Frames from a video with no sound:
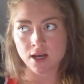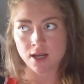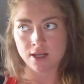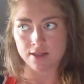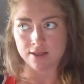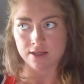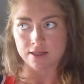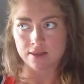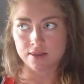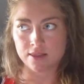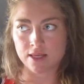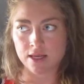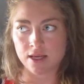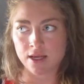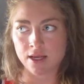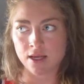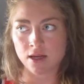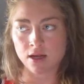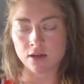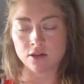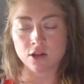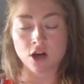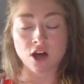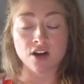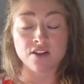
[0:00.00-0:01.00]
Like a
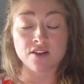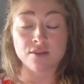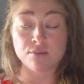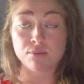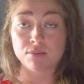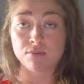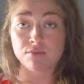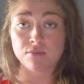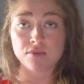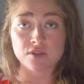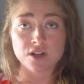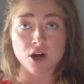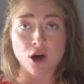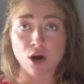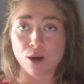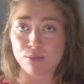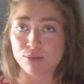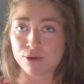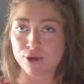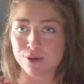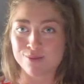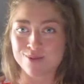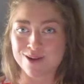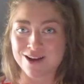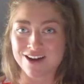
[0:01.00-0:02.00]
lot of the top
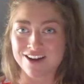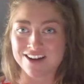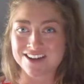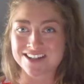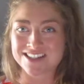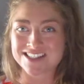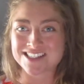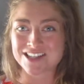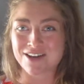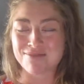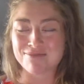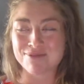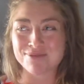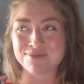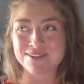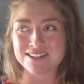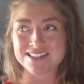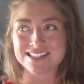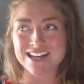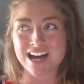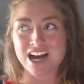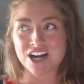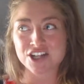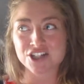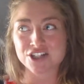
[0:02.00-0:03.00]
probiotic supplements
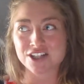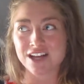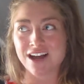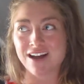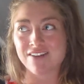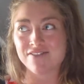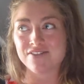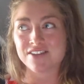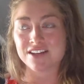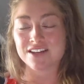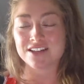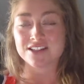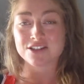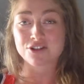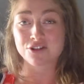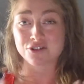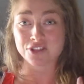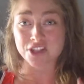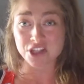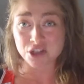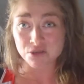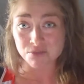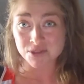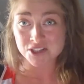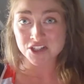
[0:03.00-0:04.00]
actually have things called
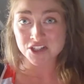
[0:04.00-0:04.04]
human